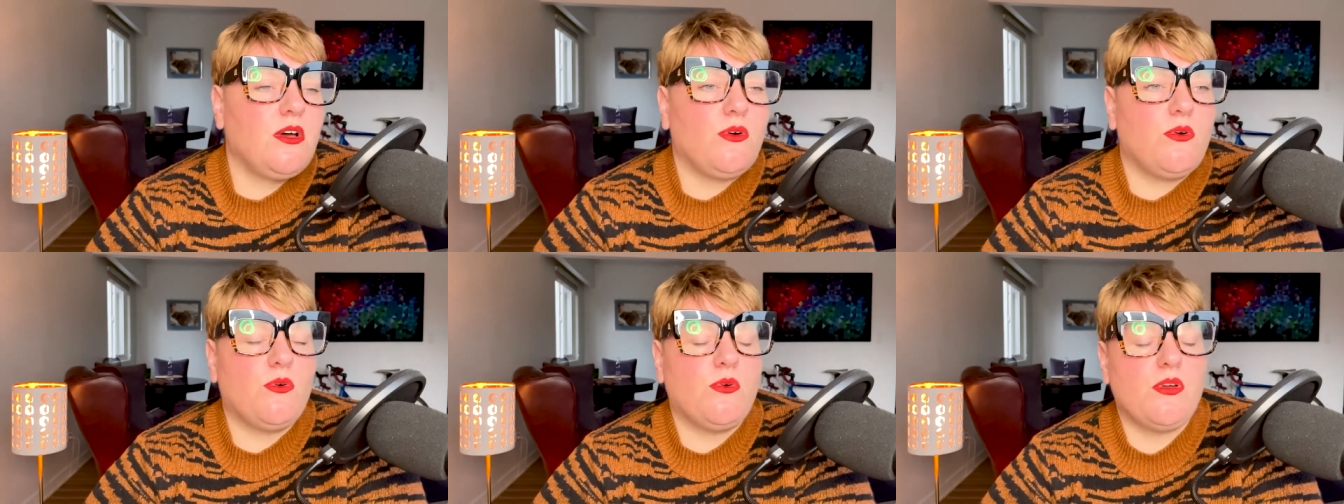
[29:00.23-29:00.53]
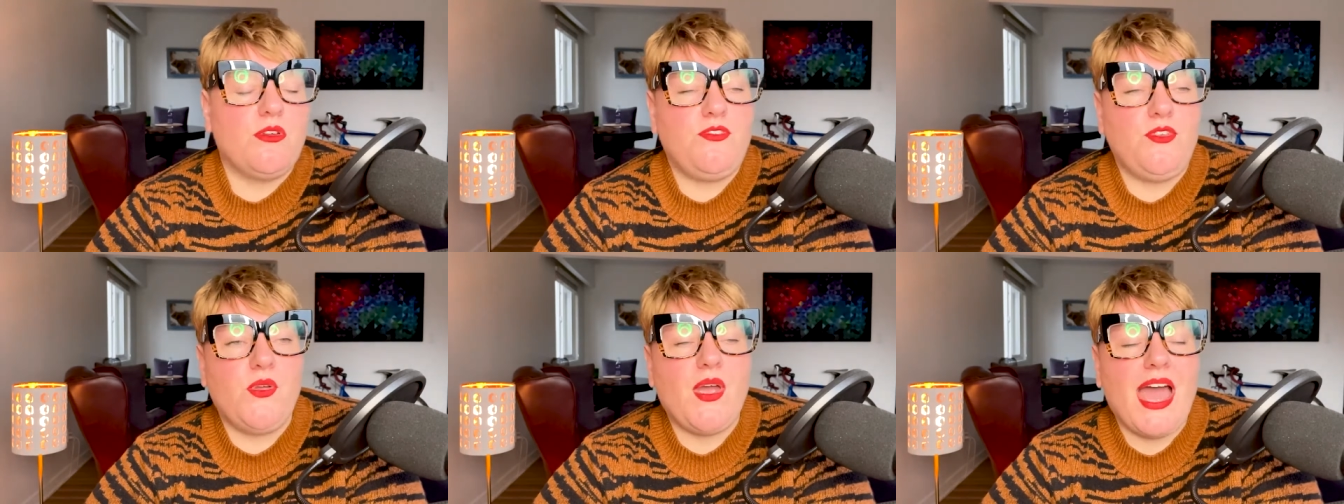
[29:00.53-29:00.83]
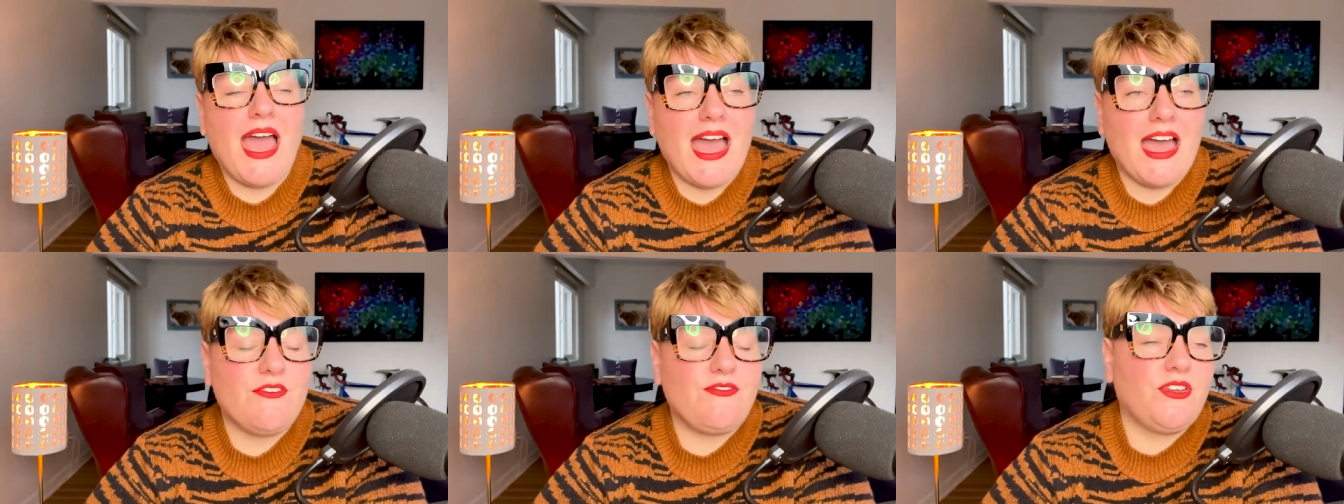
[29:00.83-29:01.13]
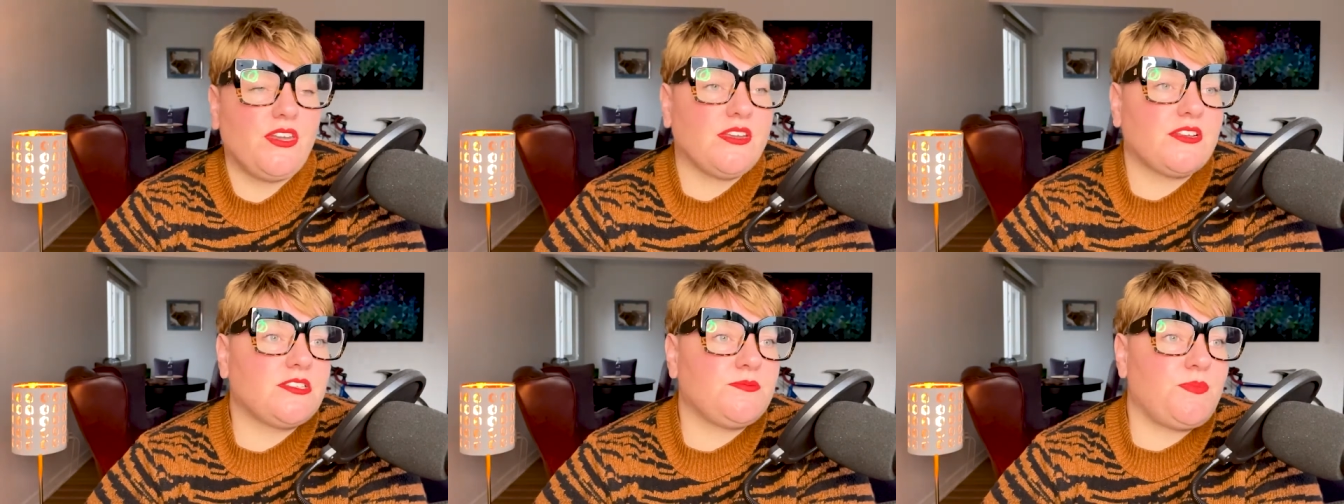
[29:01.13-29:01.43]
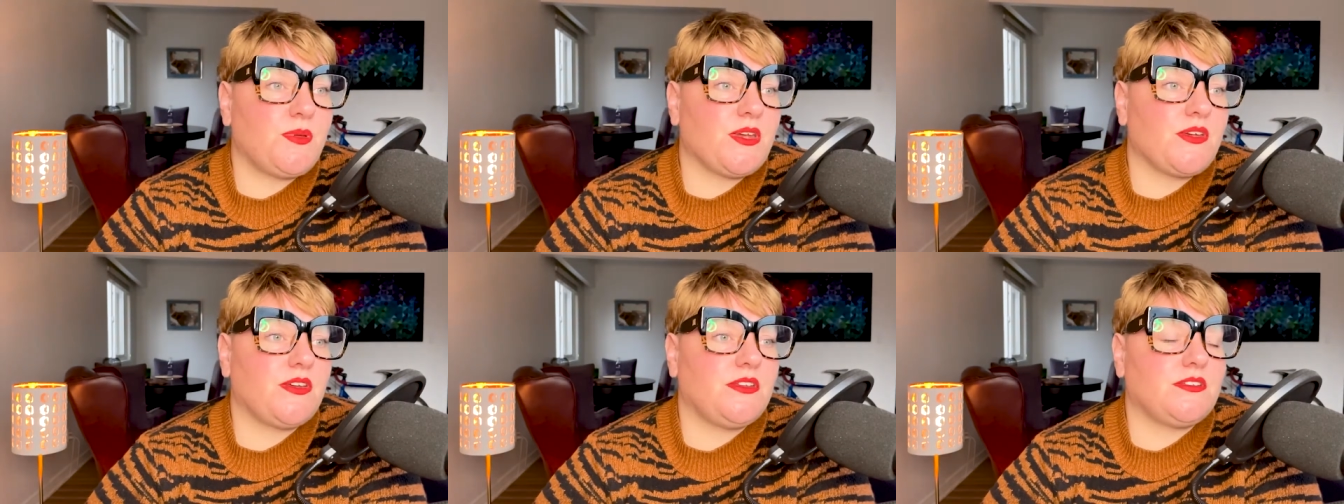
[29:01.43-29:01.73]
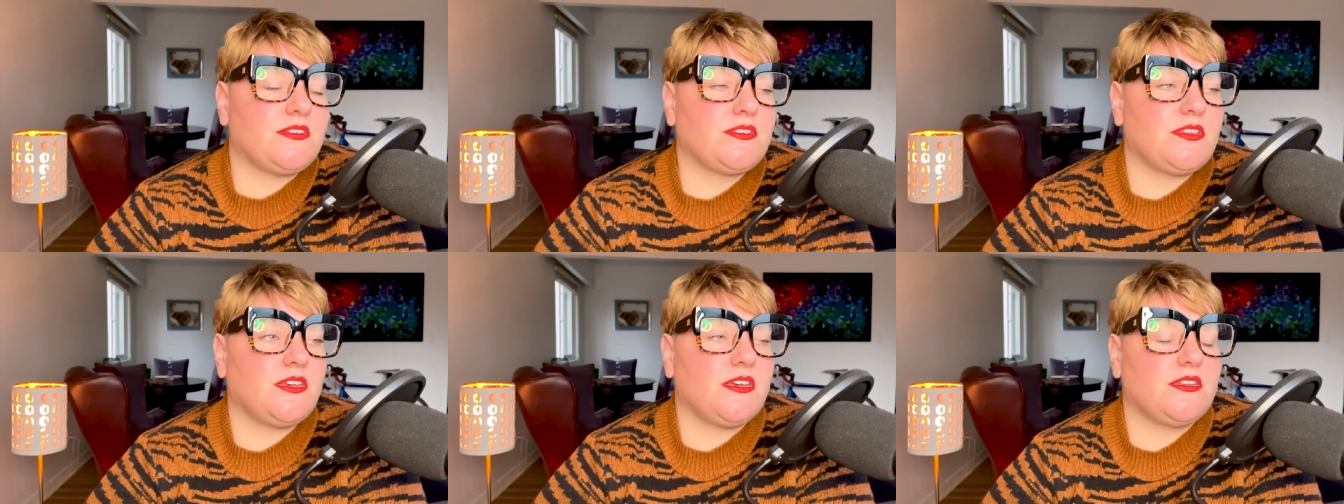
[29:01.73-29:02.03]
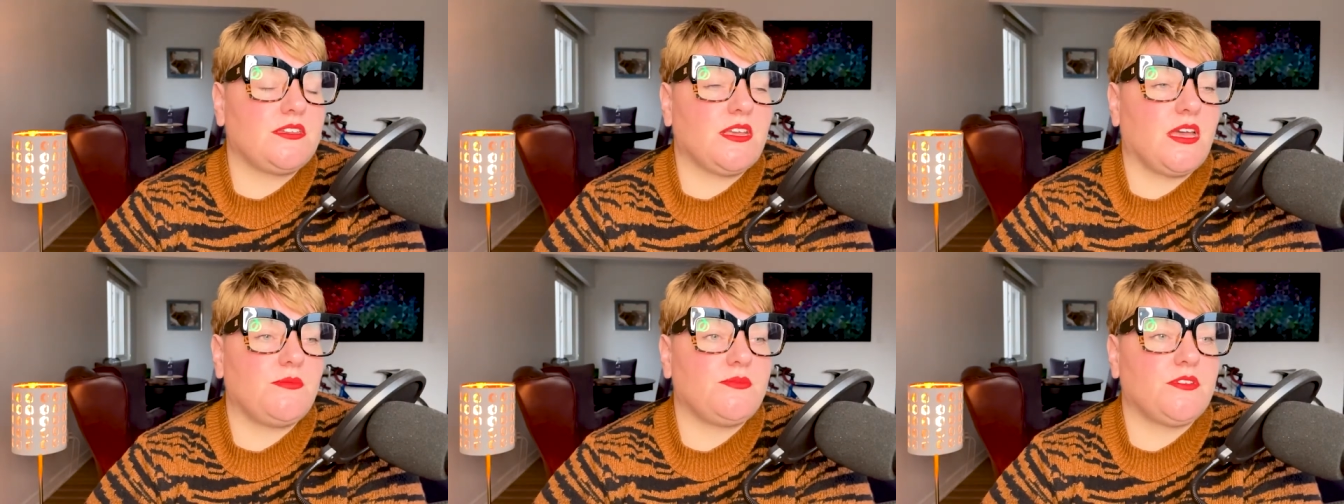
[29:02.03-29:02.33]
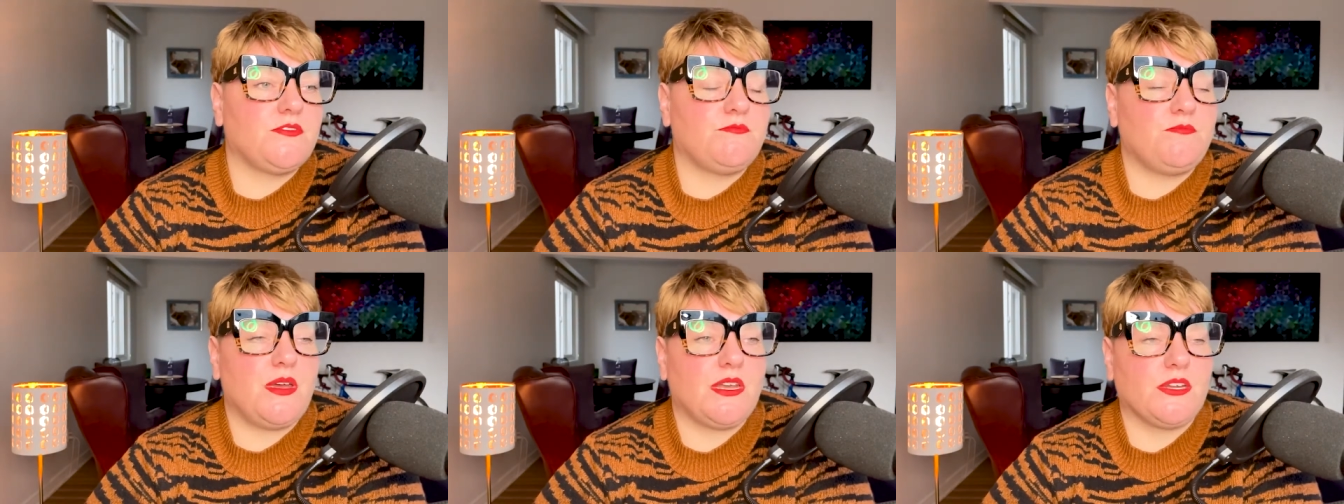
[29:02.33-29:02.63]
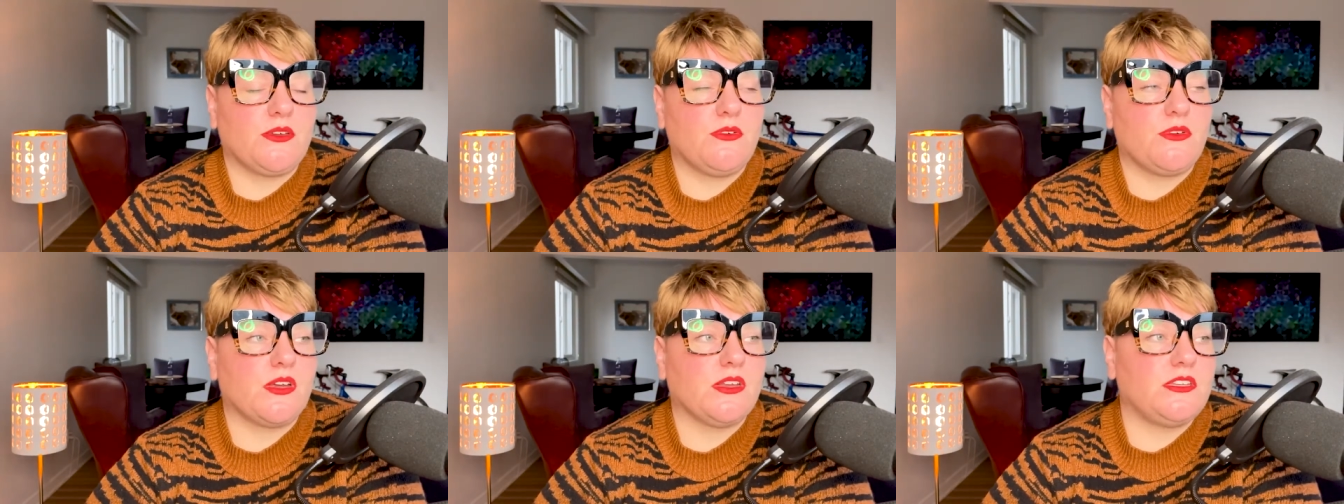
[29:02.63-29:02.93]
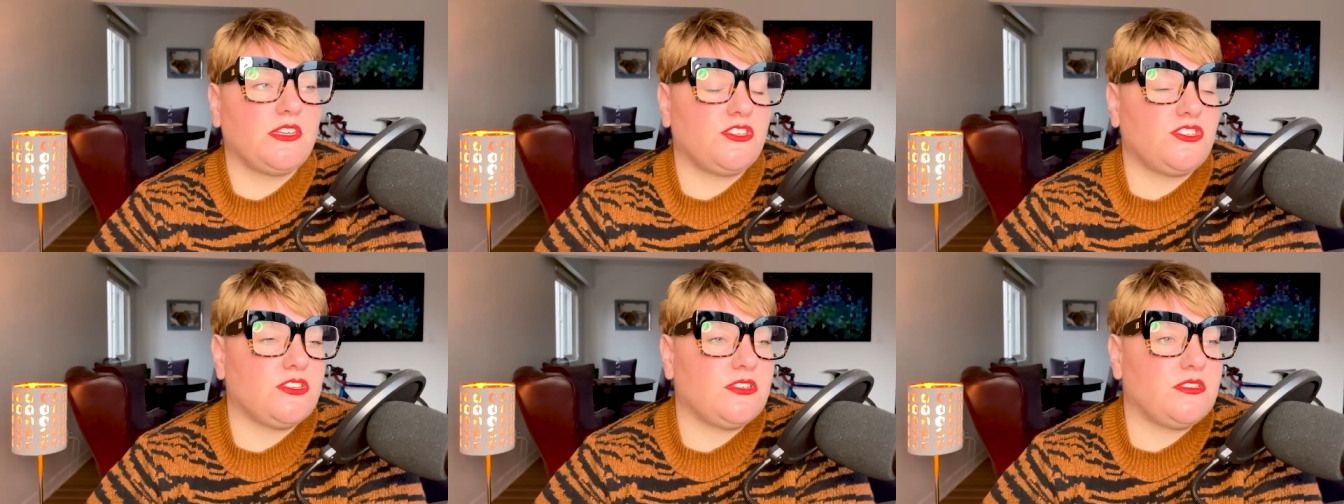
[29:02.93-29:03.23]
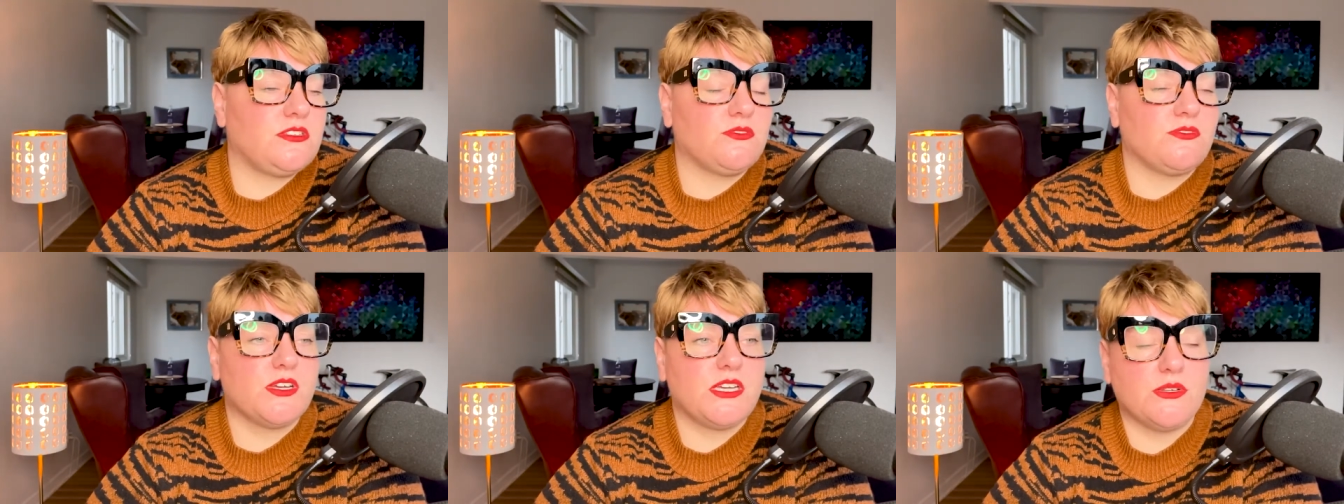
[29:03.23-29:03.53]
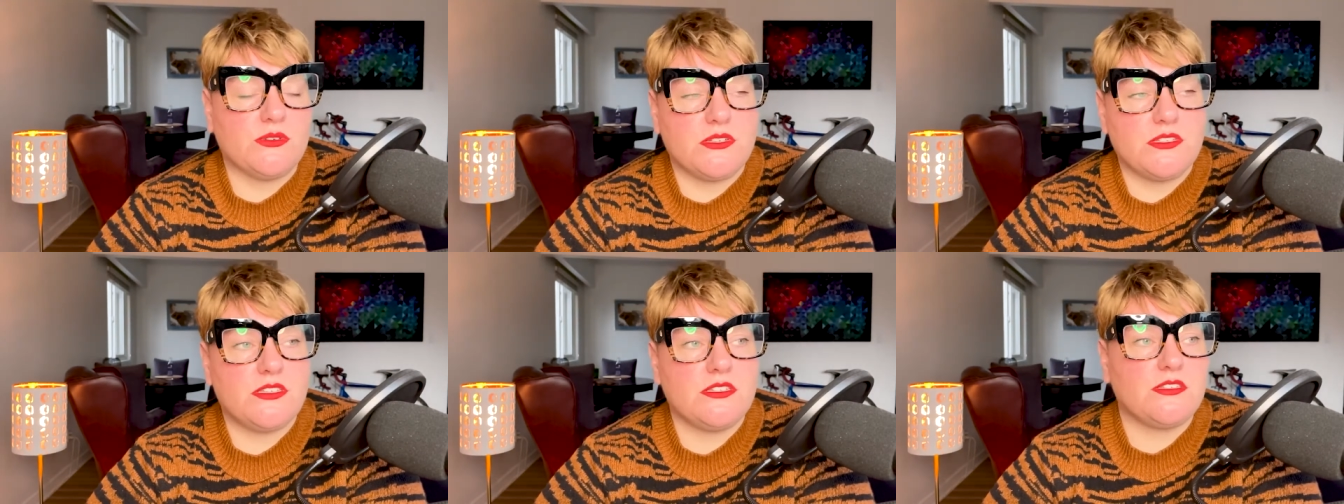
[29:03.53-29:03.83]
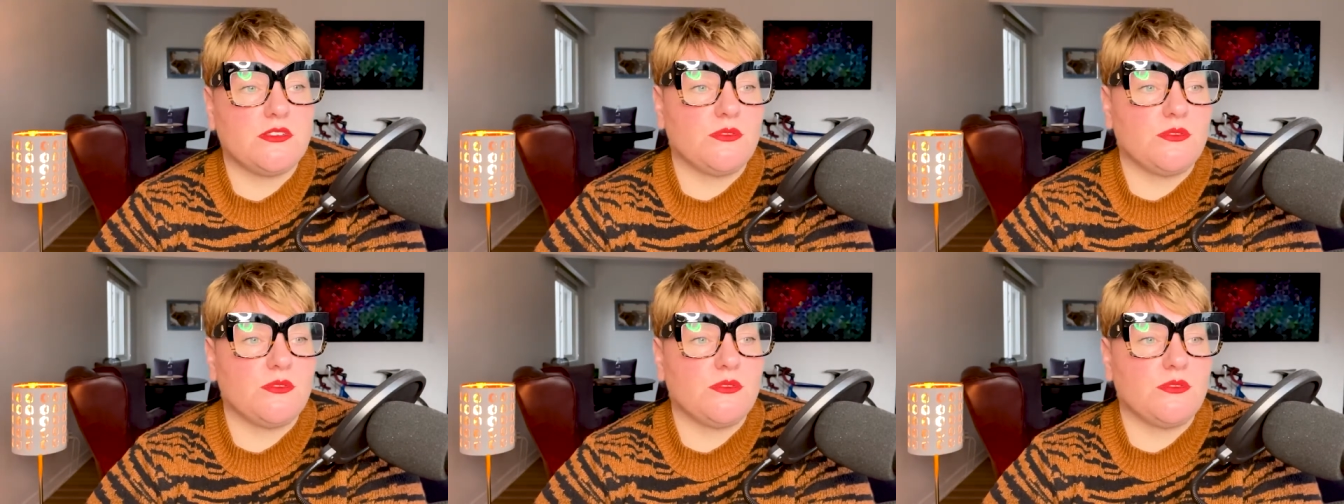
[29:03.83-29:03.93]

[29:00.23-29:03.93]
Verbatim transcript: or if you haven't experienced certain types of medical conditions or illnesses